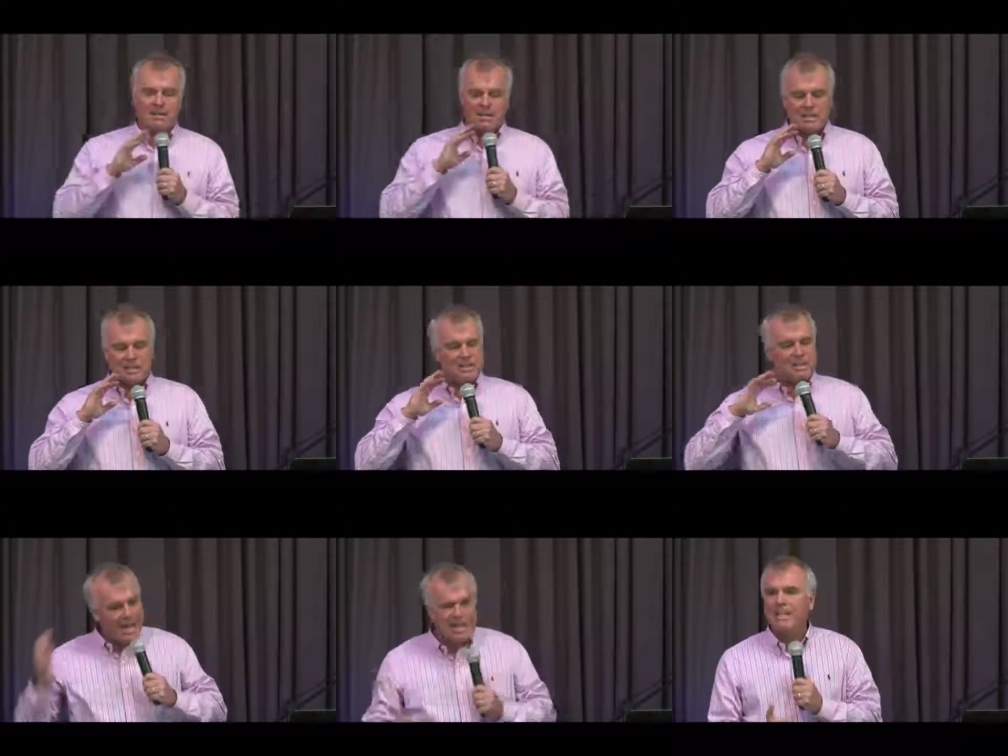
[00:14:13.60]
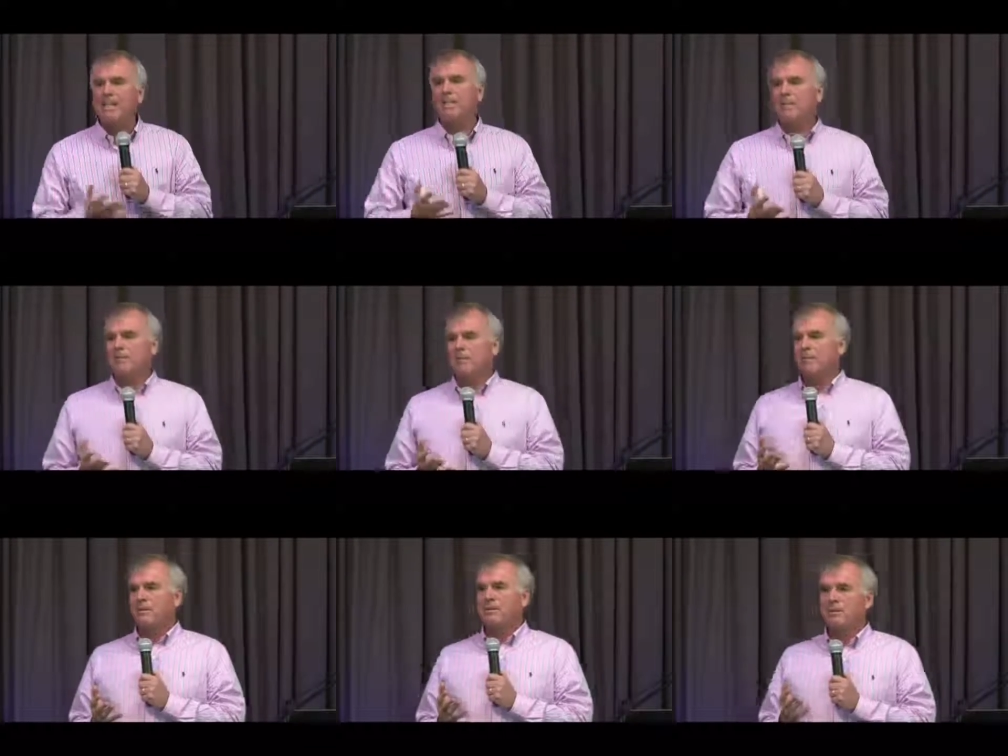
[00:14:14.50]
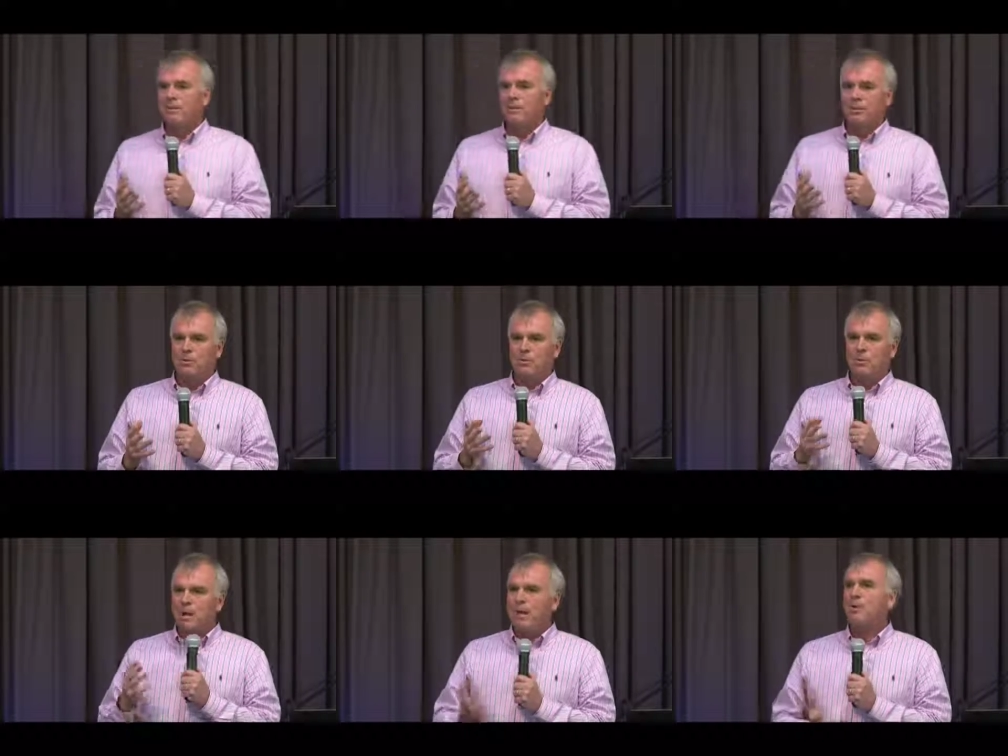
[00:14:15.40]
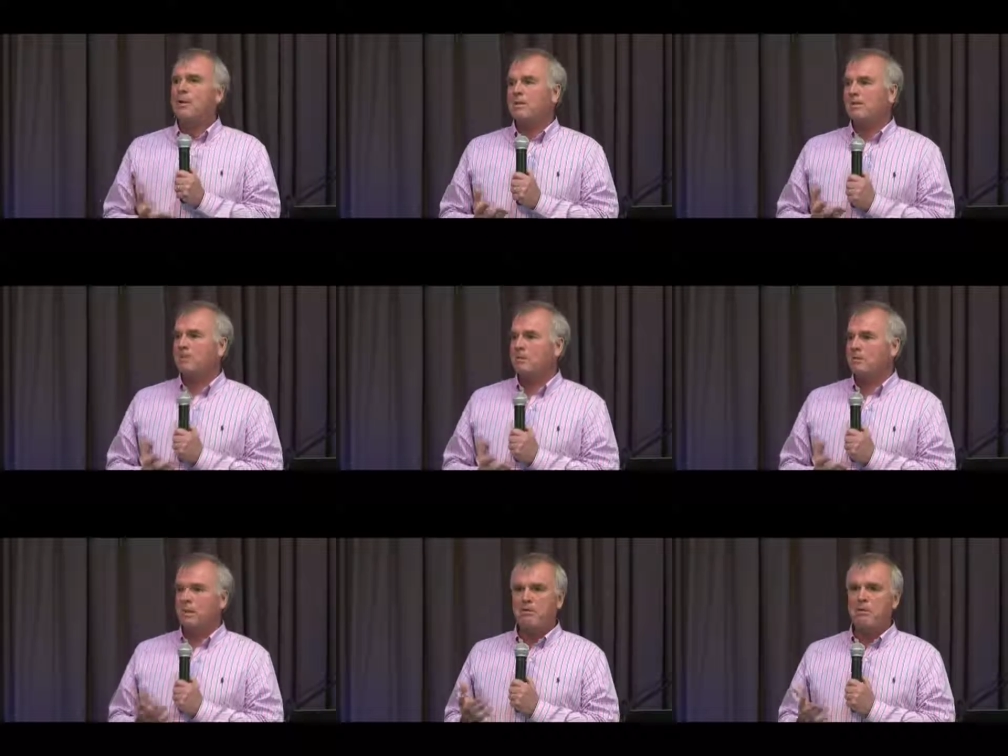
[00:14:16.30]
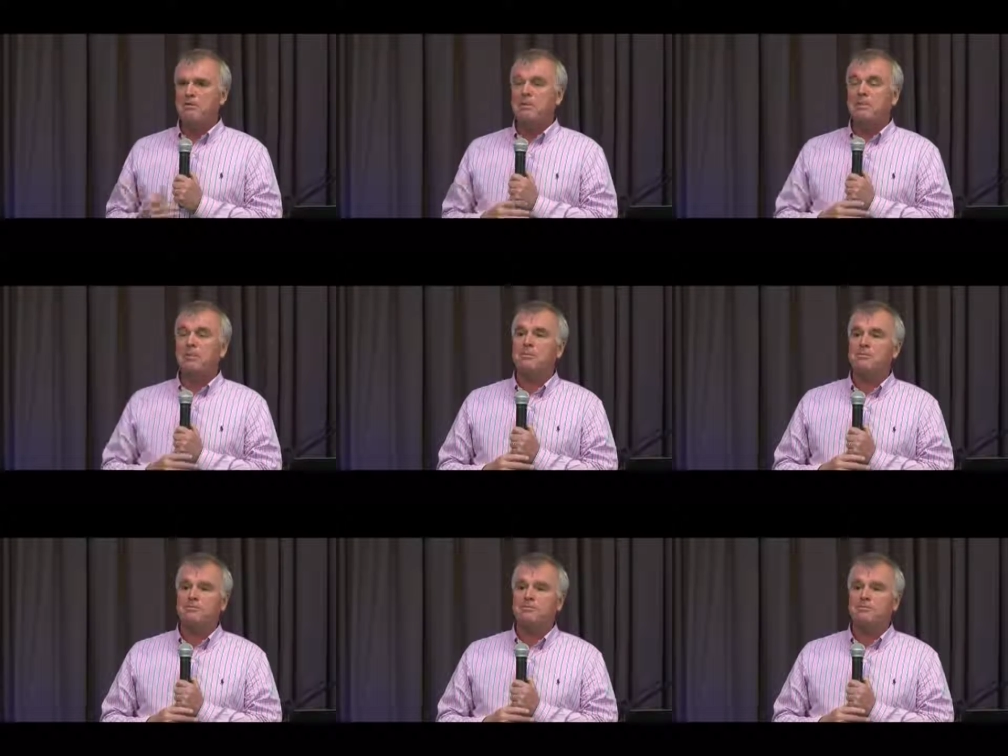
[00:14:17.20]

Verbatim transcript: that's exactly where I was 25 years ago,